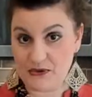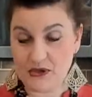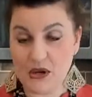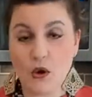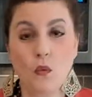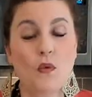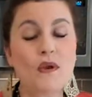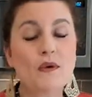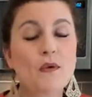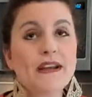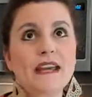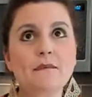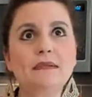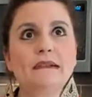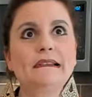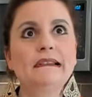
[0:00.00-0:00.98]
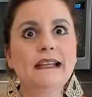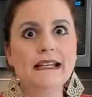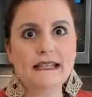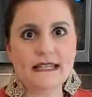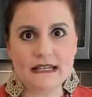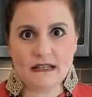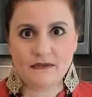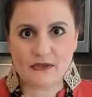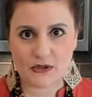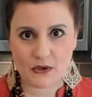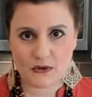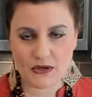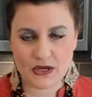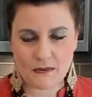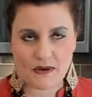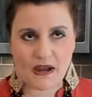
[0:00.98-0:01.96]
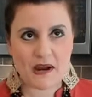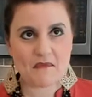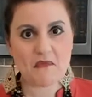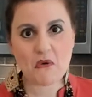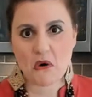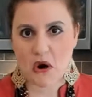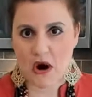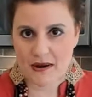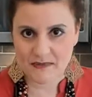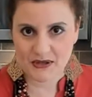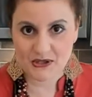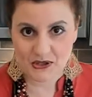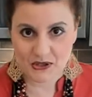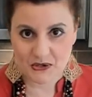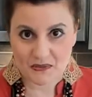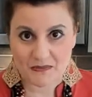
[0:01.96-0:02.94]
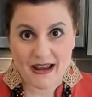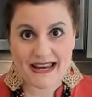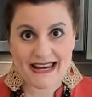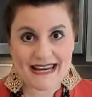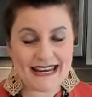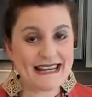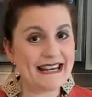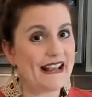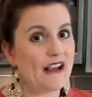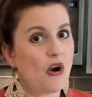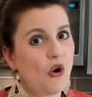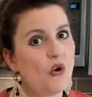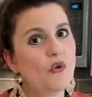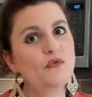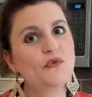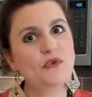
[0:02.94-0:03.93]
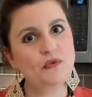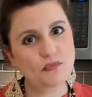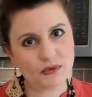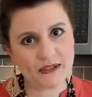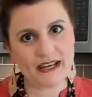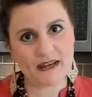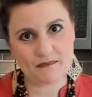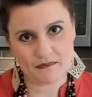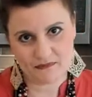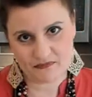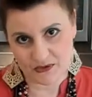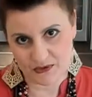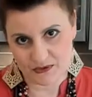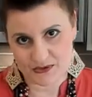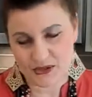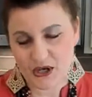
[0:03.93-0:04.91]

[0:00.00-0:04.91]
We will get plenty of sodium, I promise you, by eating whole food plant foods.